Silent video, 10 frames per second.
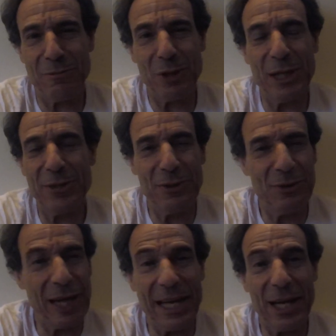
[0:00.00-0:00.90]

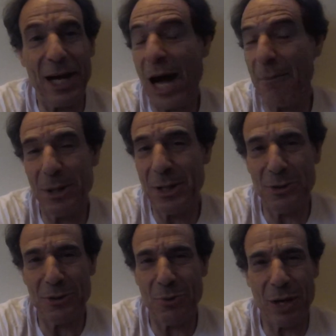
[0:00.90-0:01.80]
religions like
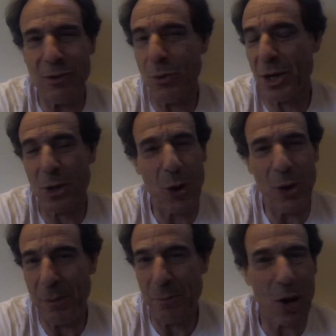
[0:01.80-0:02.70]
communism, whatever you want to
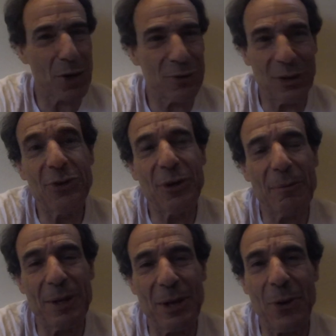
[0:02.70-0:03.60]
call it,
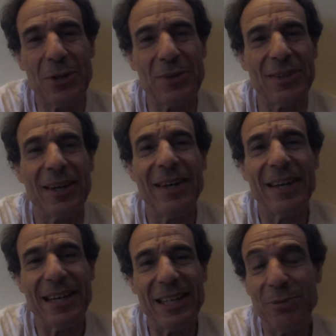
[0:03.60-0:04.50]
Marxism,
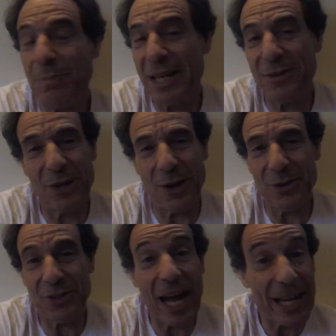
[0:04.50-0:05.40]
it's based
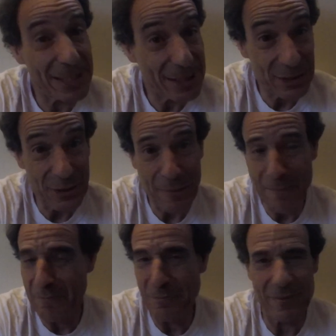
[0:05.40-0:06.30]
on
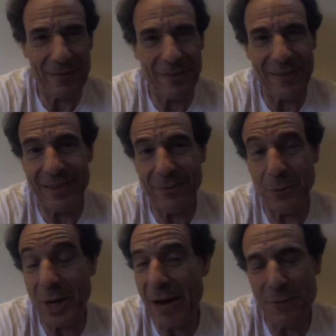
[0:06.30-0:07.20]
scientism,
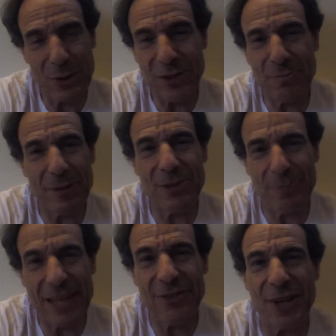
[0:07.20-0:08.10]
whatever,
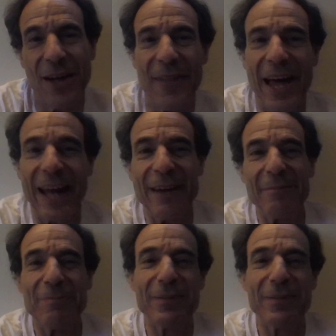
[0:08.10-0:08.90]
it's based on that.